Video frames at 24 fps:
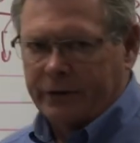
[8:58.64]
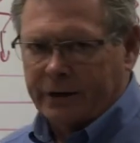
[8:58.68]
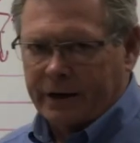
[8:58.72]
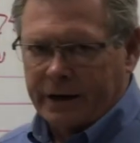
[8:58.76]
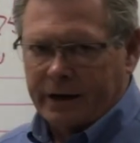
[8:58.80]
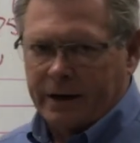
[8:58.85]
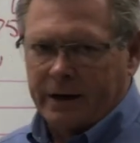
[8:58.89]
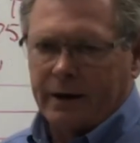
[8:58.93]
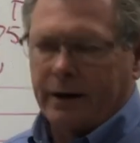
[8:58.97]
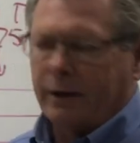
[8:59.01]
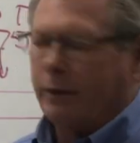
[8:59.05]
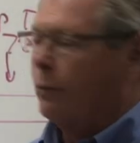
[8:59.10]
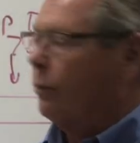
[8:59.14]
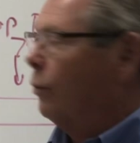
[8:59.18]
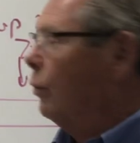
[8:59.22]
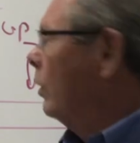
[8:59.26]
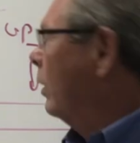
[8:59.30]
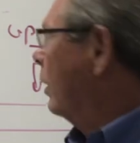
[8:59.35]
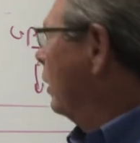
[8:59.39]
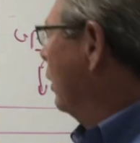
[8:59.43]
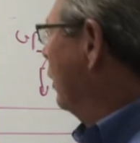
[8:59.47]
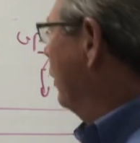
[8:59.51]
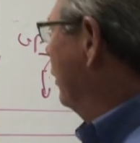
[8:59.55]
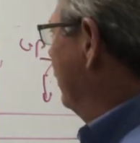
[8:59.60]
there, and
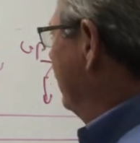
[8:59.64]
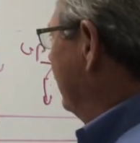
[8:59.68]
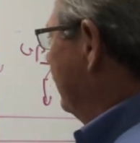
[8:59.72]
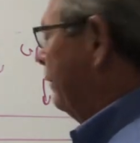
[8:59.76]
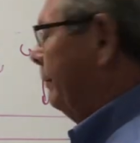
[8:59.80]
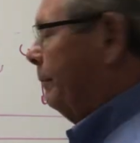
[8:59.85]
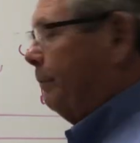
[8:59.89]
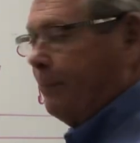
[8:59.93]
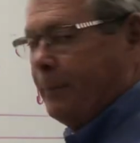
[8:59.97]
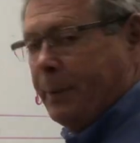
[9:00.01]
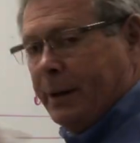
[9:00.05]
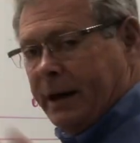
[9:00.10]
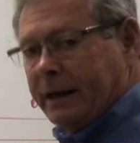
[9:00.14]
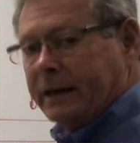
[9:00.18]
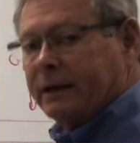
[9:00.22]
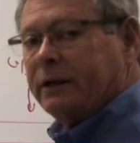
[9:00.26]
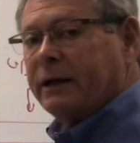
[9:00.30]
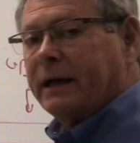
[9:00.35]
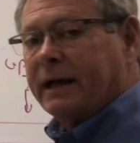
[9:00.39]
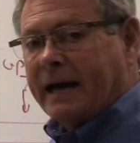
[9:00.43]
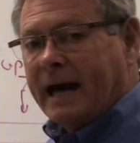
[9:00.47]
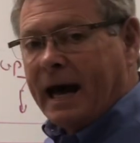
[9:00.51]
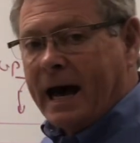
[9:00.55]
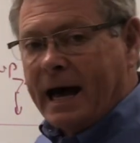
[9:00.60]
we're going to pick
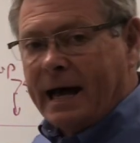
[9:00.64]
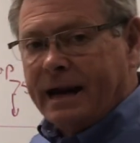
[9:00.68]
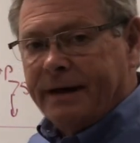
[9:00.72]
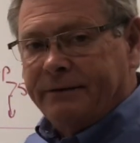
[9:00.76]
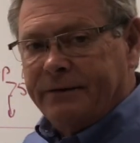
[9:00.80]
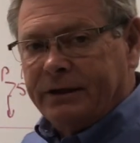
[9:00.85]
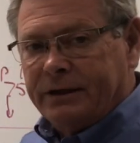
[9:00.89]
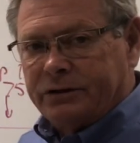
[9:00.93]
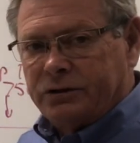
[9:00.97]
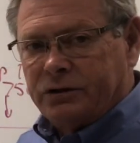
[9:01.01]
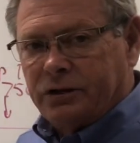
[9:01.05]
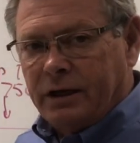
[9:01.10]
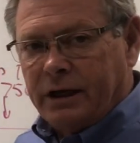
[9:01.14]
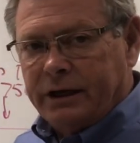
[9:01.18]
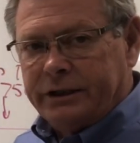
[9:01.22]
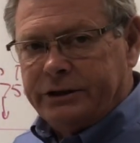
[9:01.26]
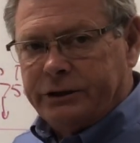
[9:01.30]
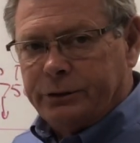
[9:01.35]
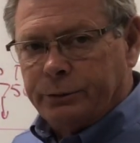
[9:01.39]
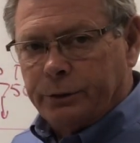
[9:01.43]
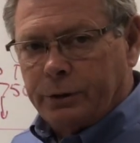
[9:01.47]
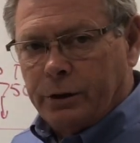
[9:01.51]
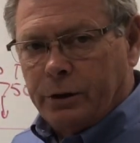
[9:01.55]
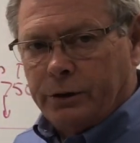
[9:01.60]
the kind of
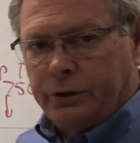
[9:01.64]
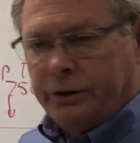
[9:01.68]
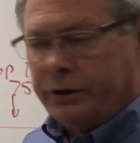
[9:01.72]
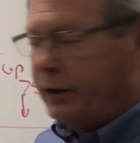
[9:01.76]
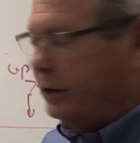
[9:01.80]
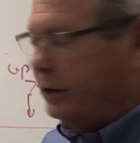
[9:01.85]
insulation we're going to